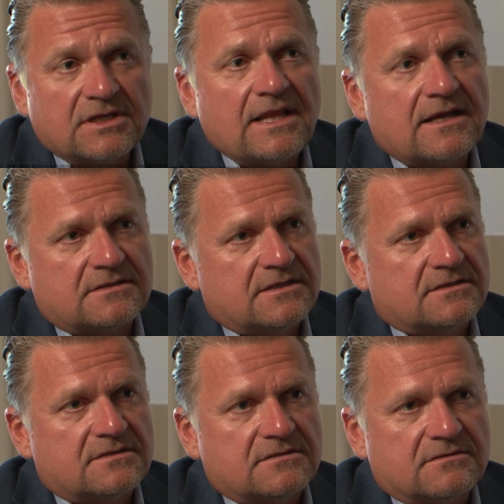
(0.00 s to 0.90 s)

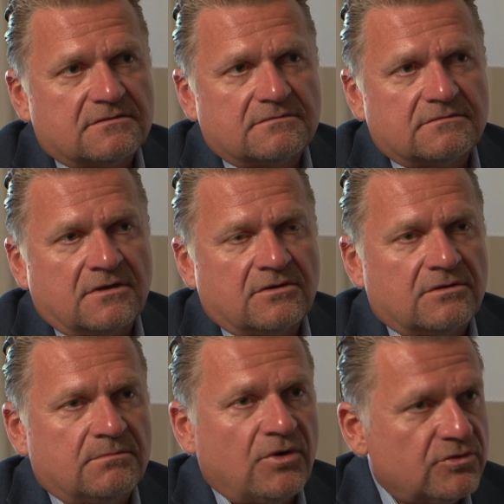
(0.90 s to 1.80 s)
relaxants
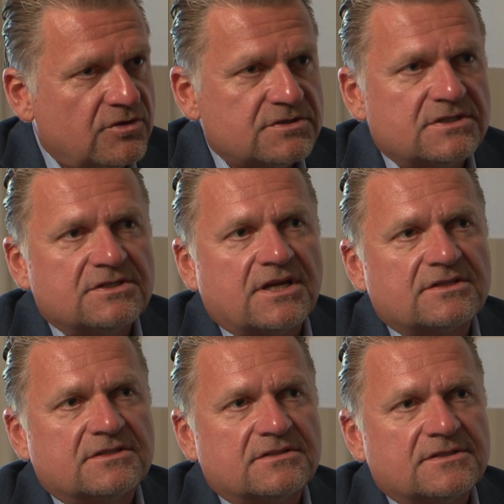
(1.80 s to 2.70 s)
or Botox
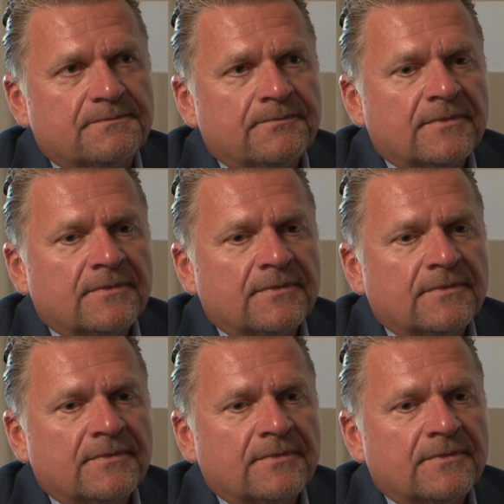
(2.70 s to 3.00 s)
injections.